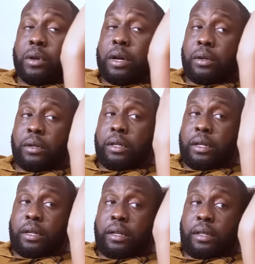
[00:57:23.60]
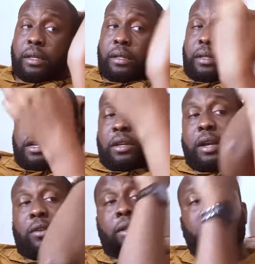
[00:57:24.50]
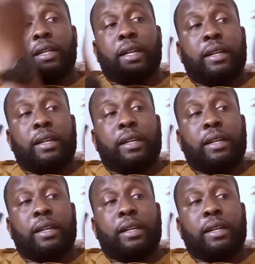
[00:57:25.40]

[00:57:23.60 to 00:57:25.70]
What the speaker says: No, I don't need anything. Like, I don't need